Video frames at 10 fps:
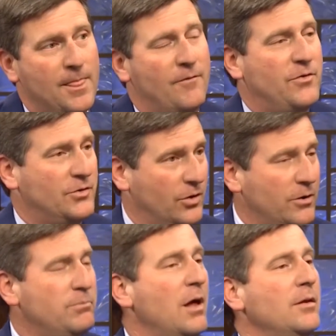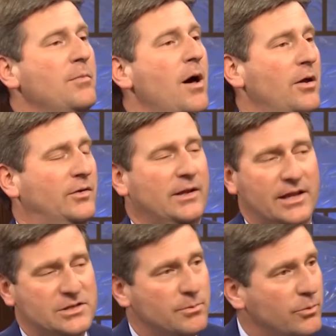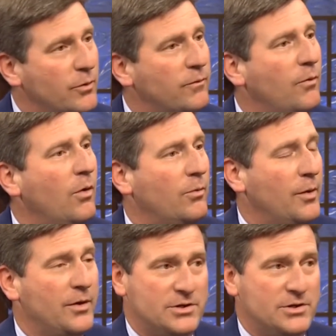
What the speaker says: If there's a good public policy, let's move forward with it.